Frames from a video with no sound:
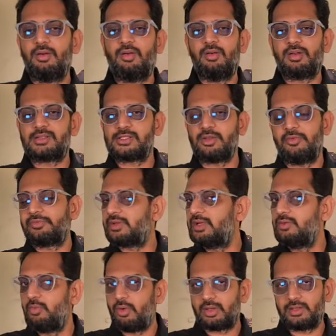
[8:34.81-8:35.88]
or
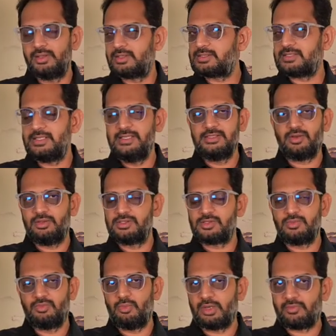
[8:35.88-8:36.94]
softened waters is
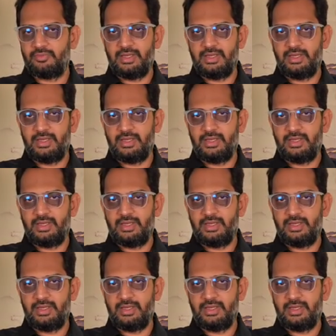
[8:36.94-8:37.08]
also what